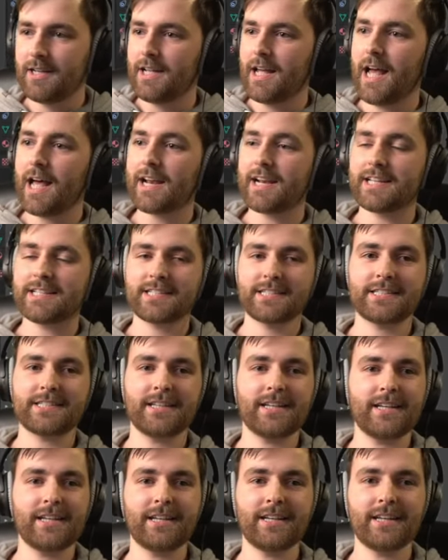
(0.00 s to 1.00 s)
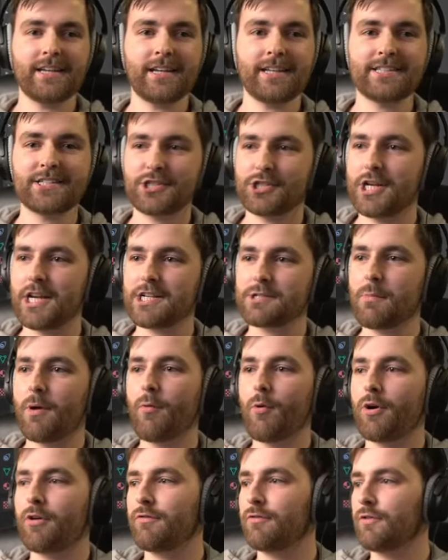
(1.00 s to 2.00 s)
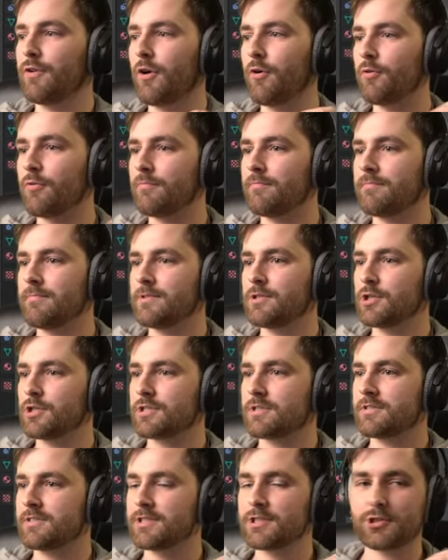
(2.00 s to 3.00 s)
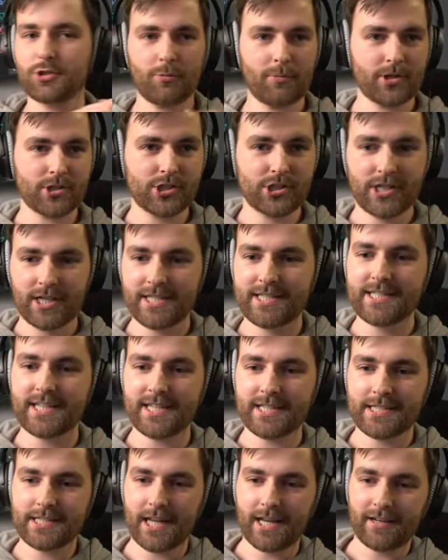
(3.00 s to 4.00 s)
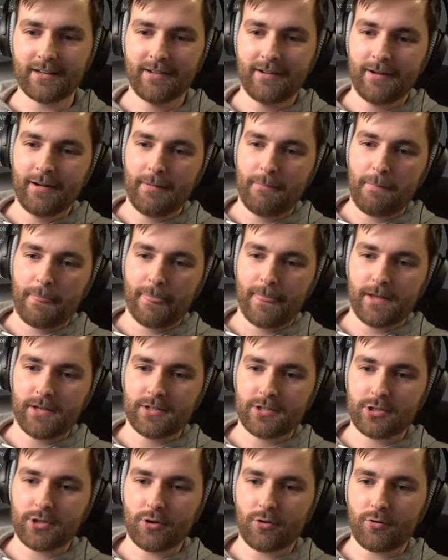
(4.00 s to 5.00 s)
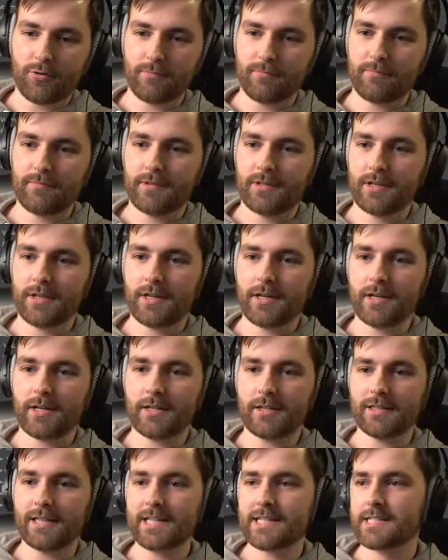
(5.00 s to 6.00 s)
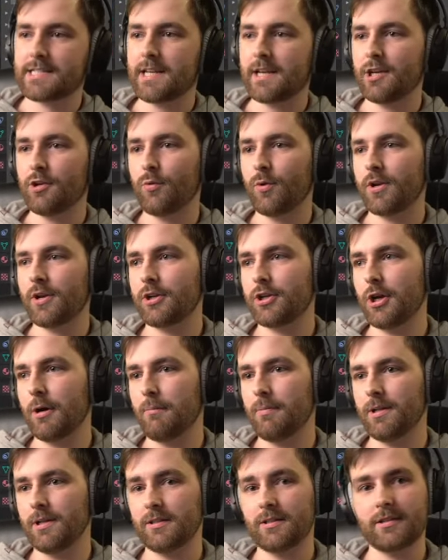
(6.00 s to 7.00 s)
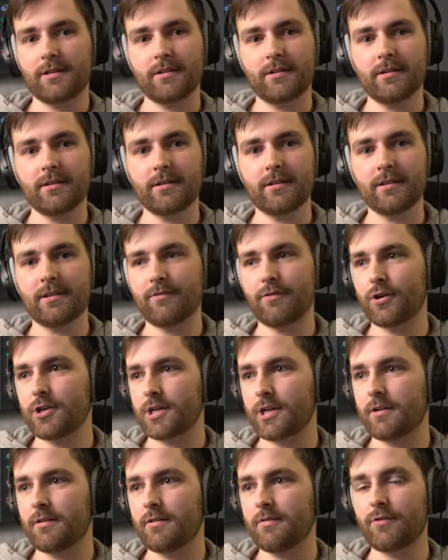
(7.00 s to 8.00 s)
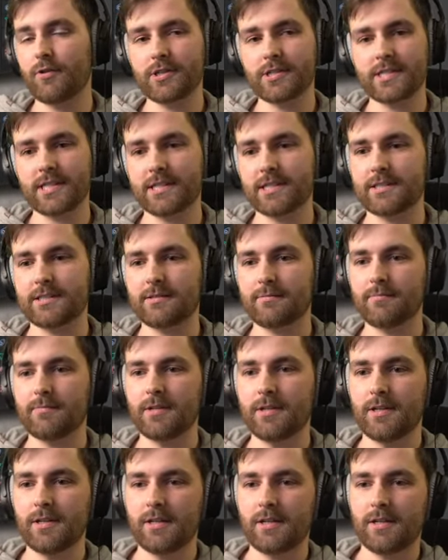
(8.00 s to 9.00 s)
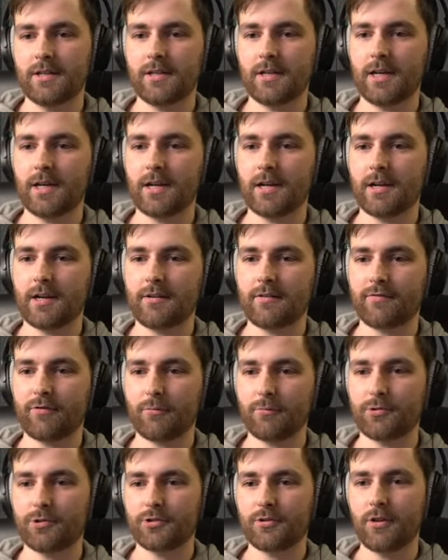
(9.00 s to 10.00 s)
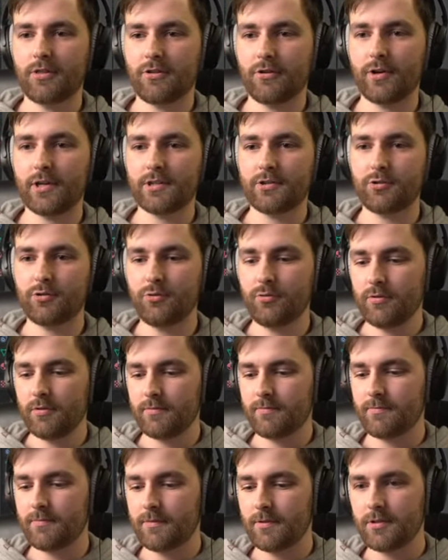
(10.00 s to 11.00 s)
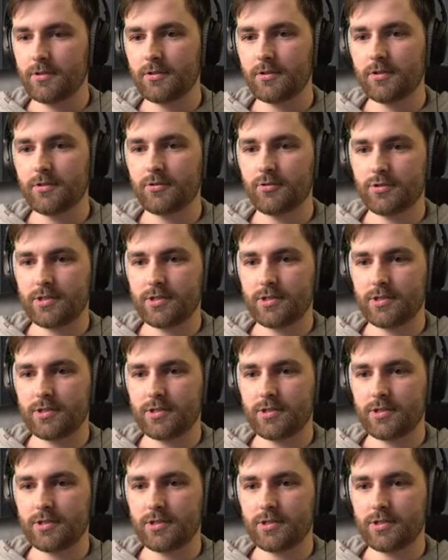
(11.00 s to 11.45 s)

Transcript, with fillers: And it's, uh, it's changed my workflow just so much. It's insane. So uh, let's say you want to double the vert vertices uh, from 32 to